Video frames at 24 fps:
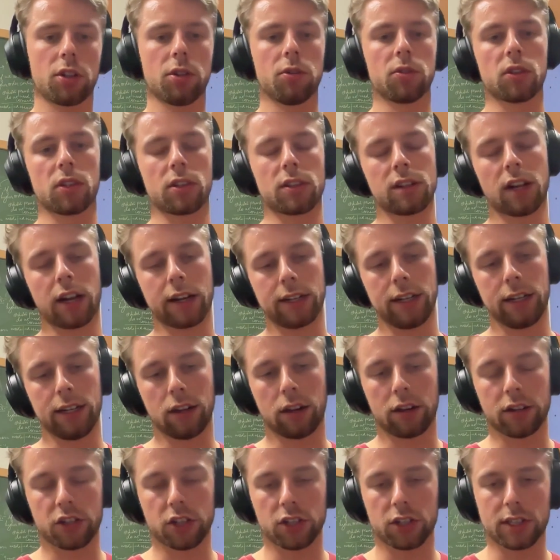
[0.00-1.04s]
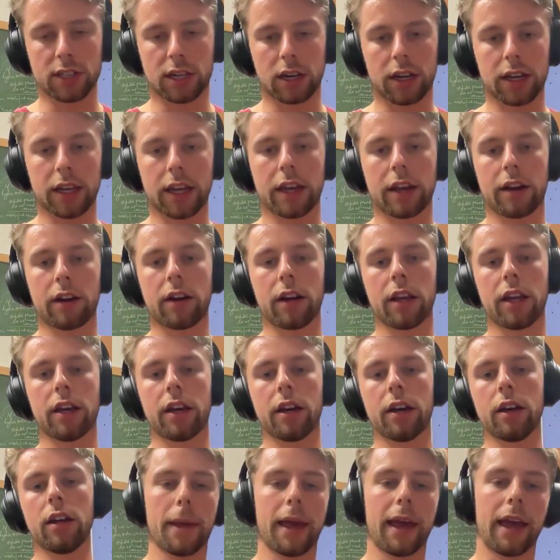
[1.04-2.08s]
use a slightly larger sky
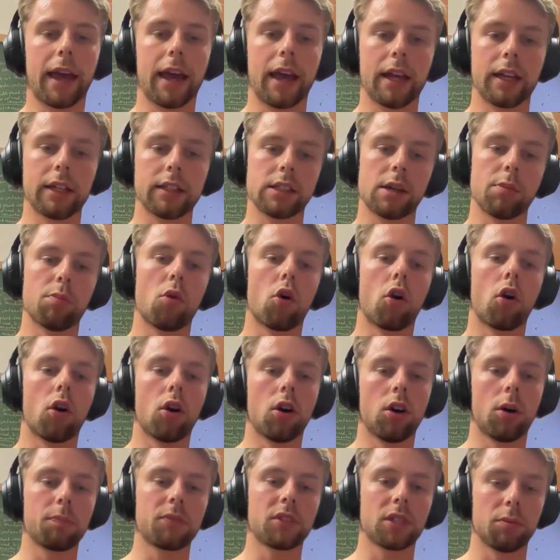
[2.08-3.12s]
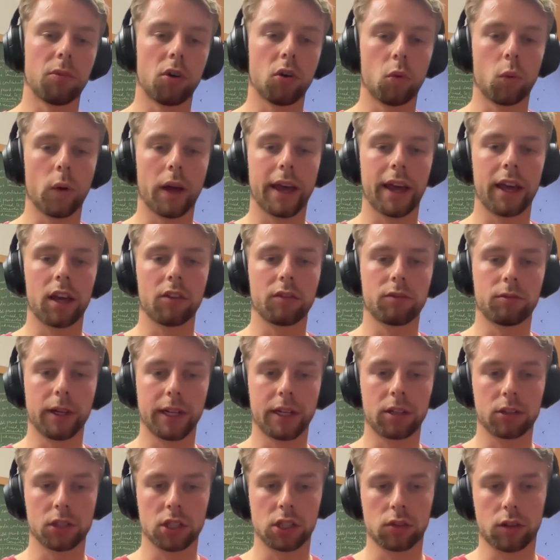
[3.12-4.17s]
area and a more optimal way of
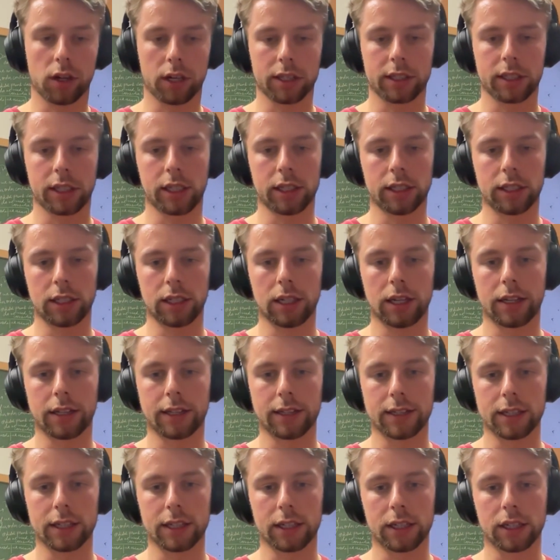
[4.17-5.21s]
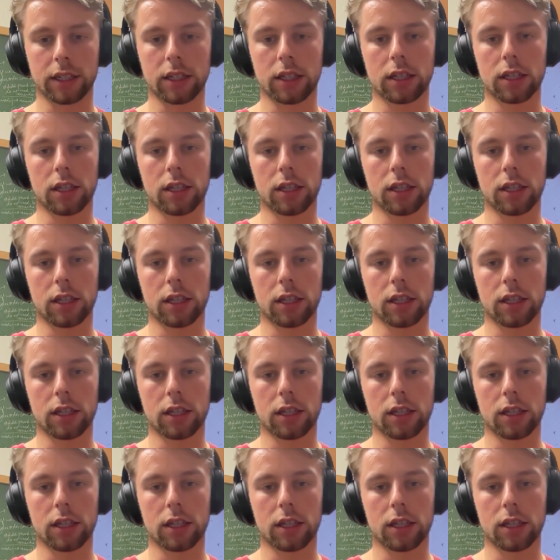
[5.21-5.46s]
reconstructing the lensing.